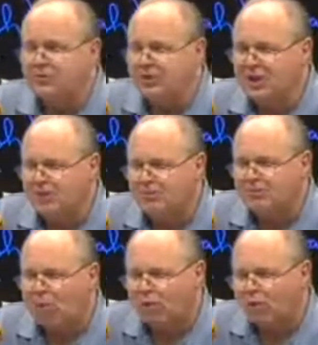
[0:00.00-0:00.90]
did not
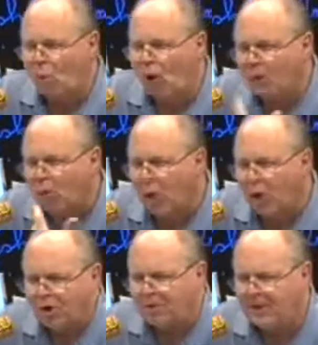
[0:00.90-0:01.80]
report one
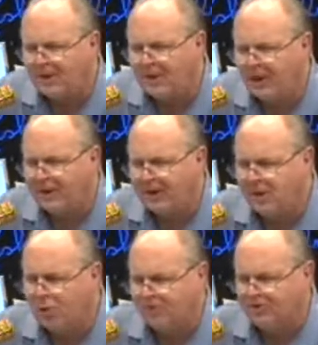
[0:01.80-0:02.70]
word about the health care
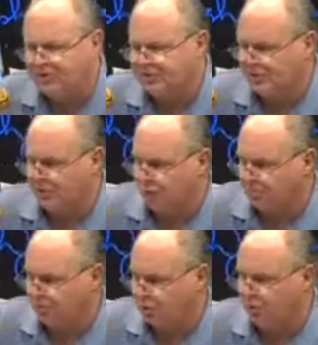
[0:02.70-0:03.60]
questions in their own
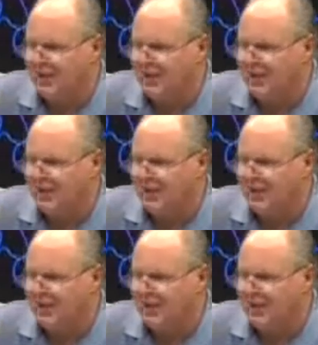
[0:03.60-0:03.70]
poll.